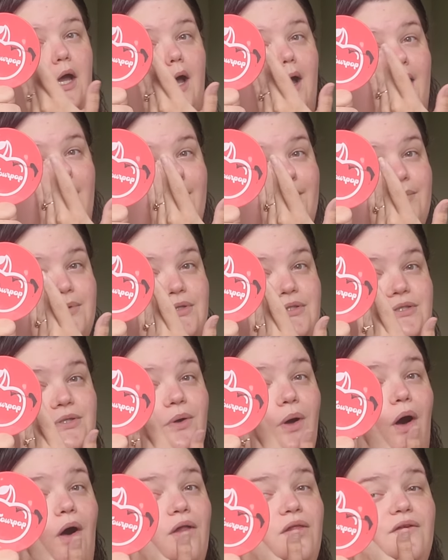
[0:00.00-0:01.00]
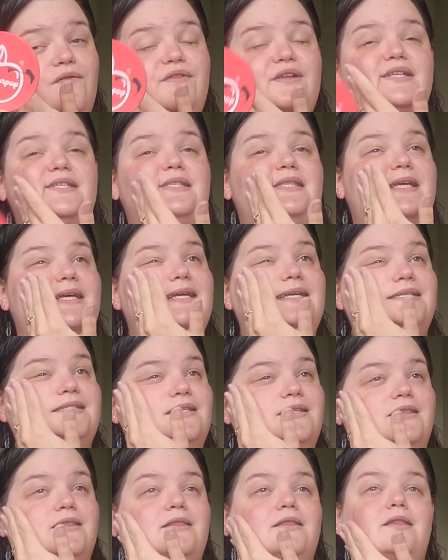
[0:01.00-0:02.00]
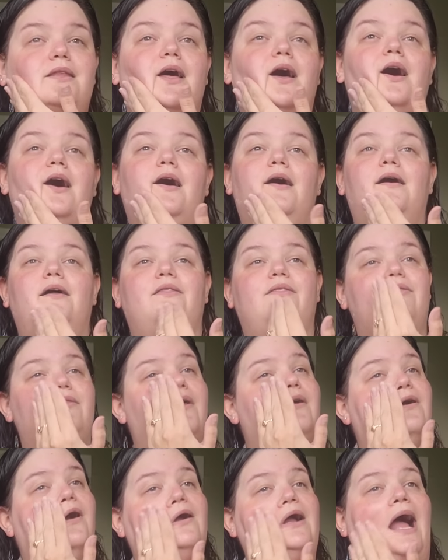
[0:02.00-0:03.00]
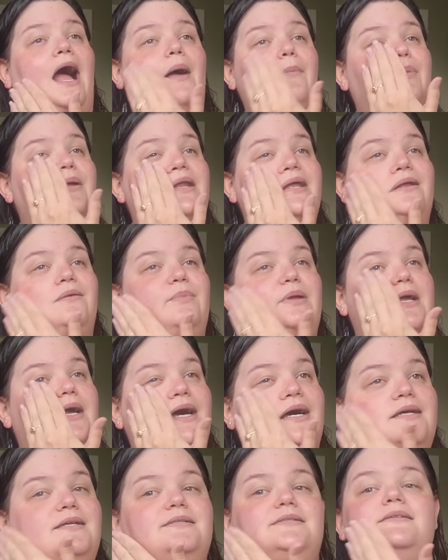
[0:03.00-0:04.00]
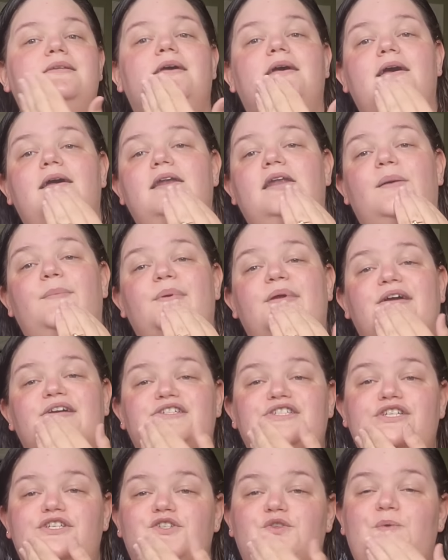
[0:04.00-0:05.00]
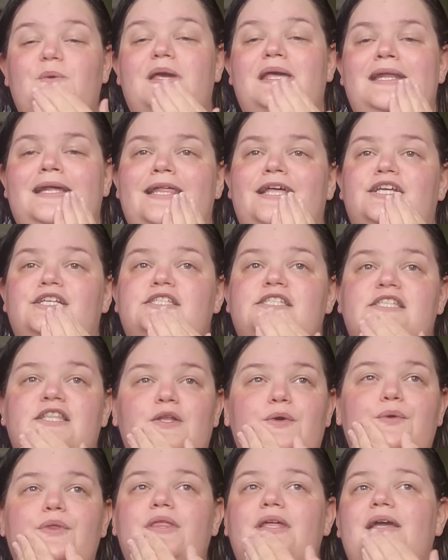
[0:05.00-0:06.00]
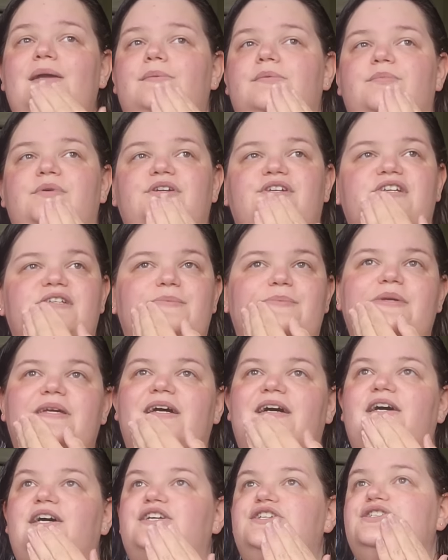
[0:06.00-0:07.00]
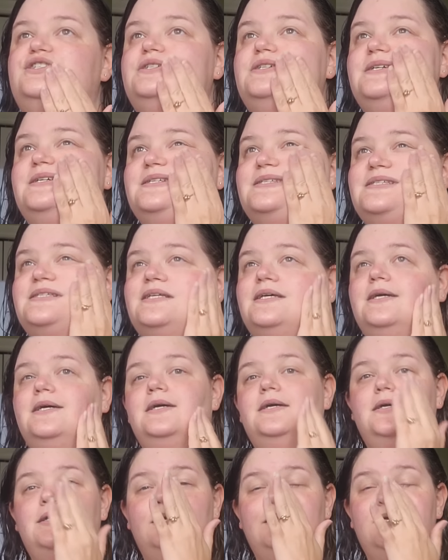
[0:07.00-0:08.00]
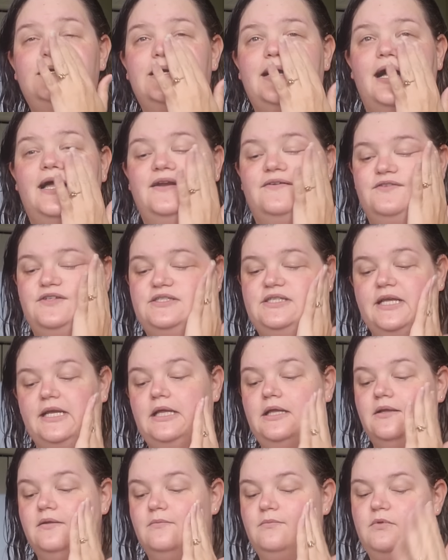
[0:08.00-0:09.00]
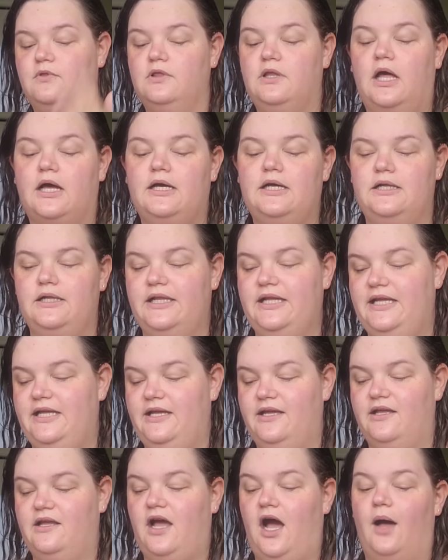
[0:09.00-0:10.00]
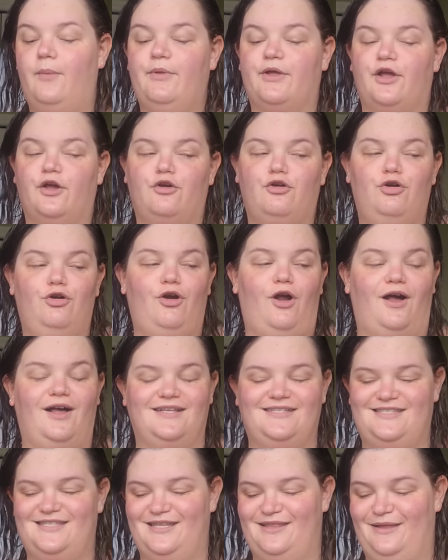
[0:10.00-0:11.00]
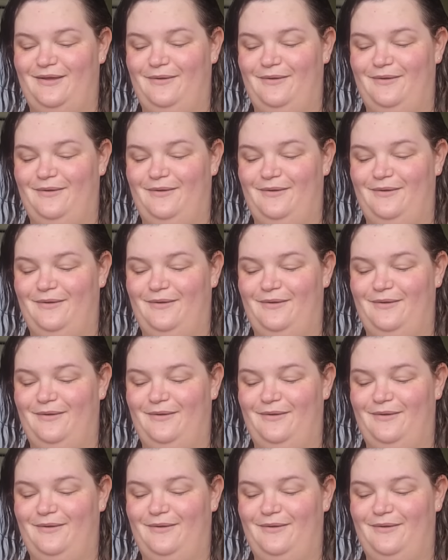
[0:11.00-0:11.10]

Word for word: Um, so all of these things uh, are happening because not because she's doing any like sleuthing, but just because she's kind of just like luckily coming across